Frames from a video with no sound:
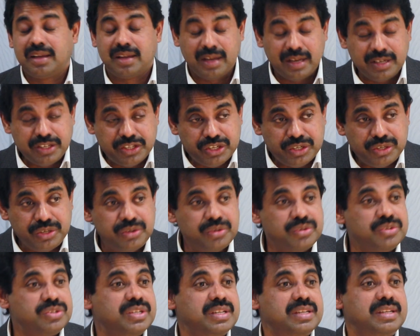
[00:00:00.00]

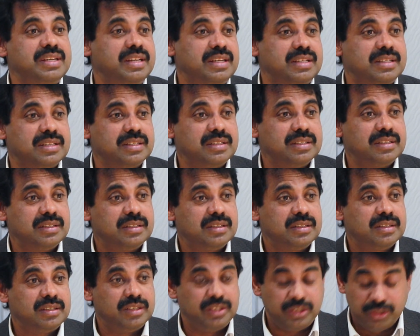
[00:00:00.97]
Continues in it.
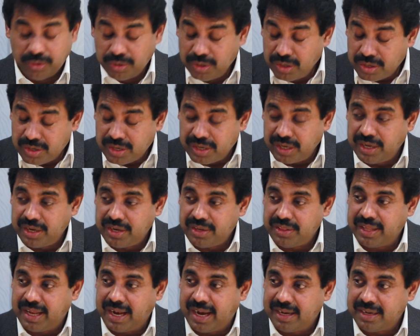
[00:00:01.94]
You look into
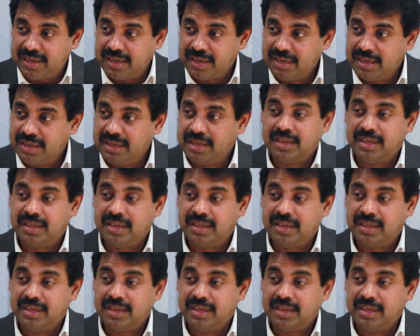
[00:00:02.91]
that,